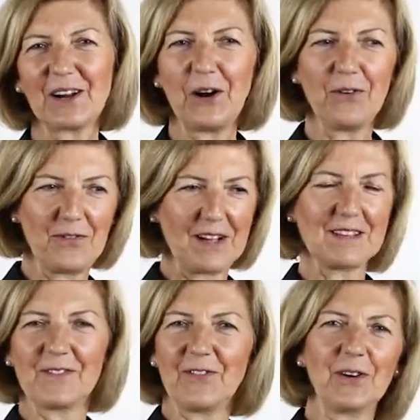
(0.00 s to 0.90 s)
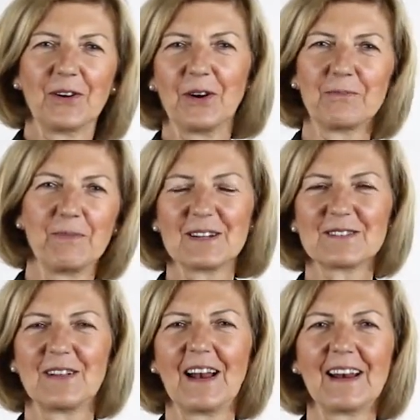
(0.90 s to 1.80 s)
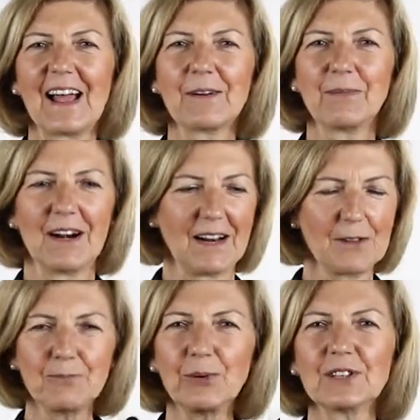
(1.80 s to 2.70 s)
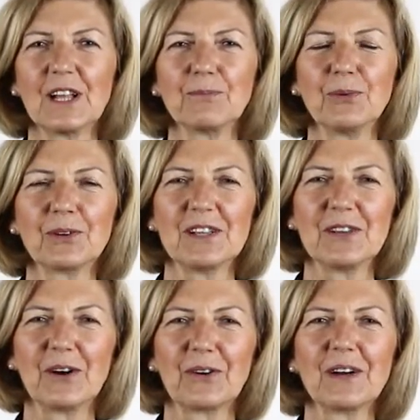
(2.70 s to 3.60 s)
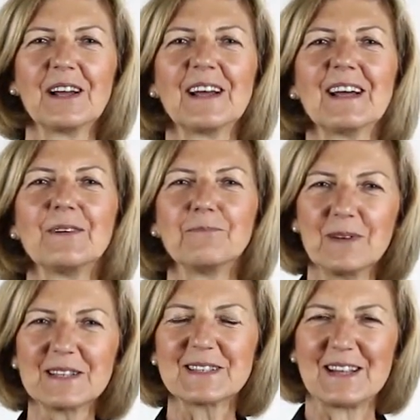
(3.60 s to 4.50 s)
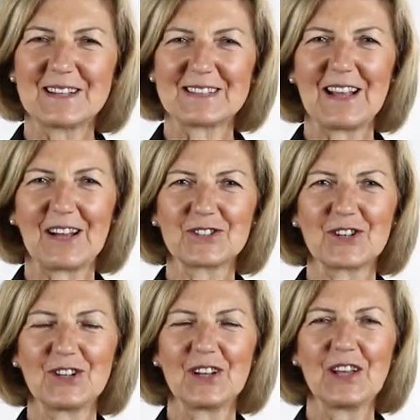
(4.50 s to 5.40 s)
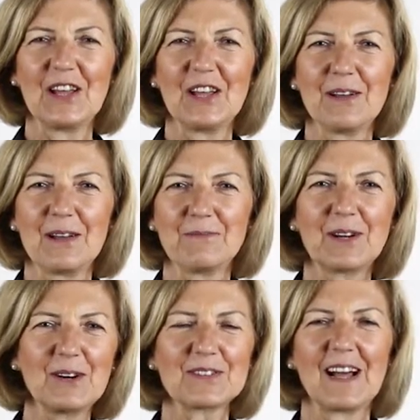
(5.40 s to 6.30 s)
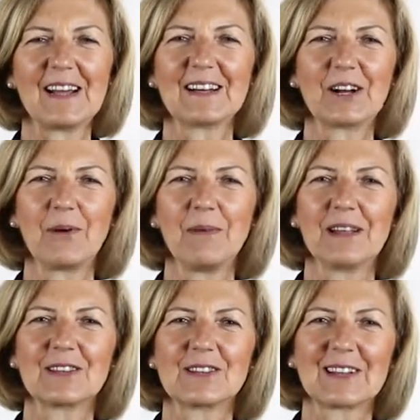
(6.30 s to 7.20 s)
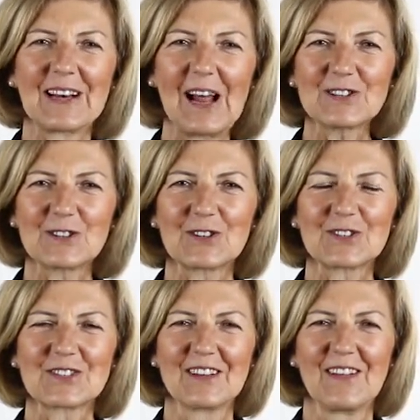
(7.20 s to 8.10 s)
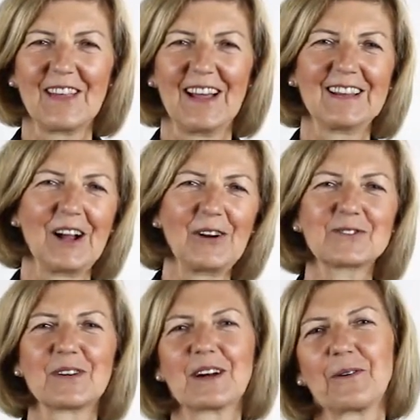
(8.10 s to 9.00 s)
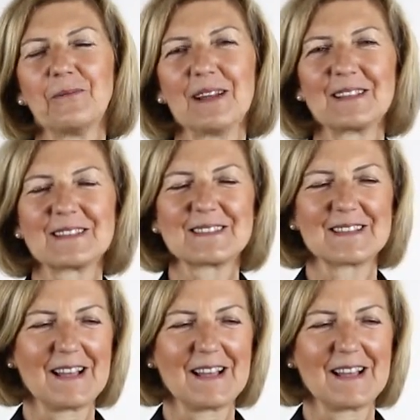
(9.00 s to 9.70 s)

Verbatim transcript: growth and for your personal library and put that book in your business section uh, because I recommend classics and I also recommend